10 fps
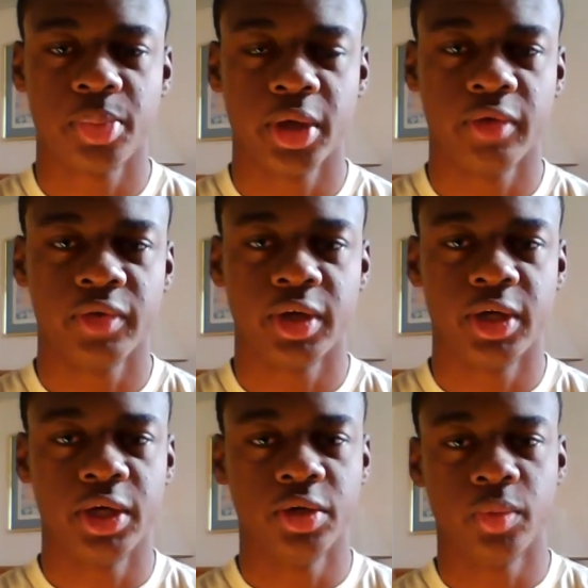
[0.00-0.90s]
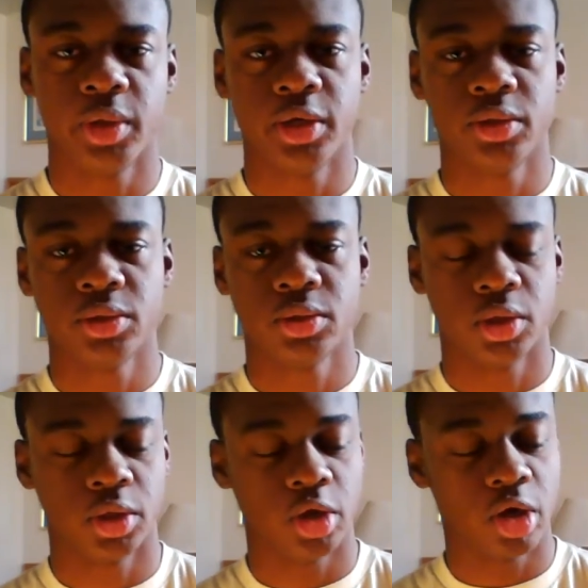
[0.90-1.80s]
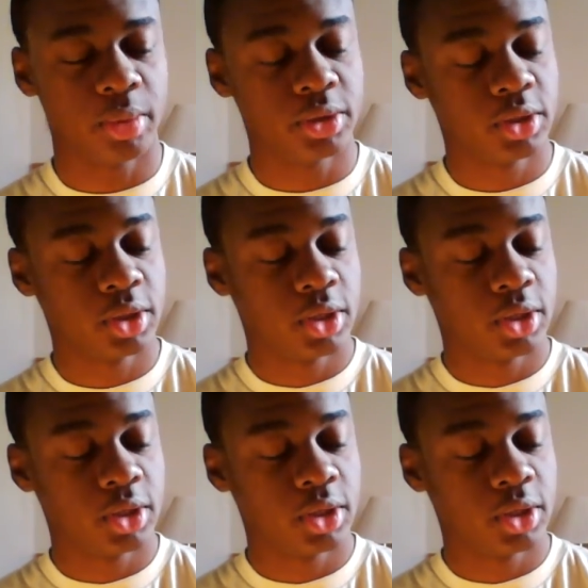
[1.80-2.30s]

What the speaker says: pair of underwear, undergarment.